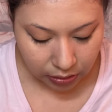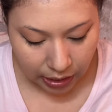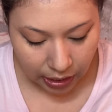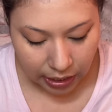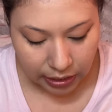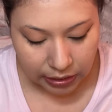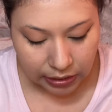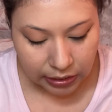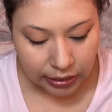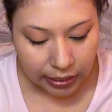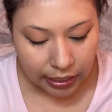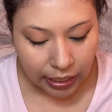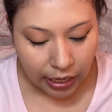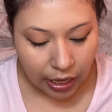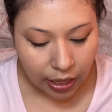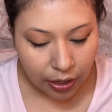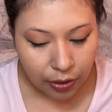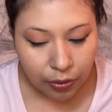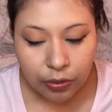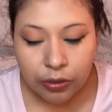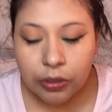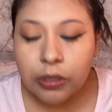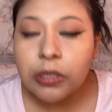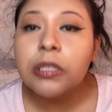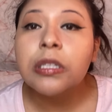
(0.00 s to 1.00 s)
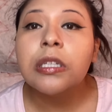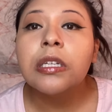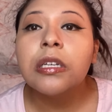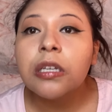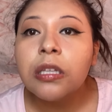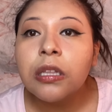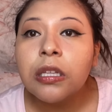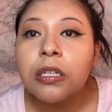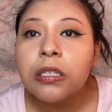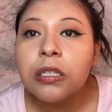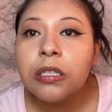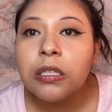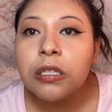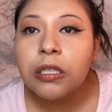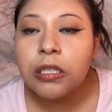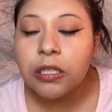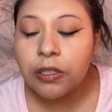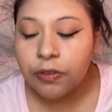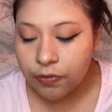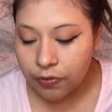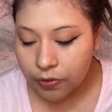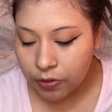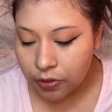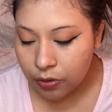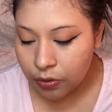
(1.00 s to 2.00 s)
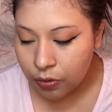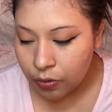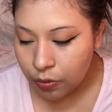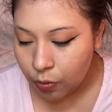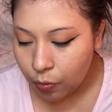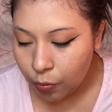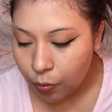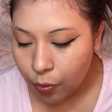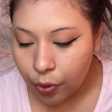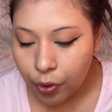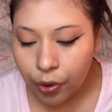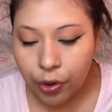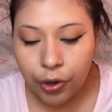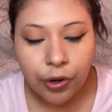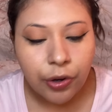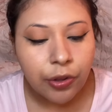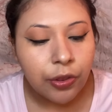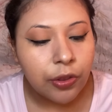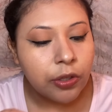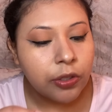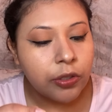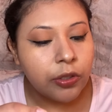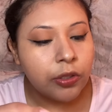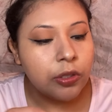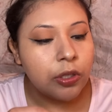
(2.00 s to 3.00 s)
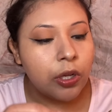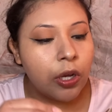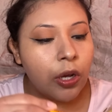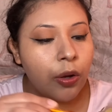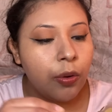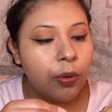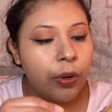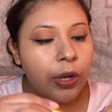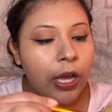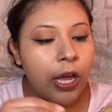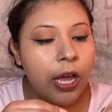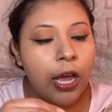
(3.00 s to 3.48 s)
That it's like I don't think this is even worth. So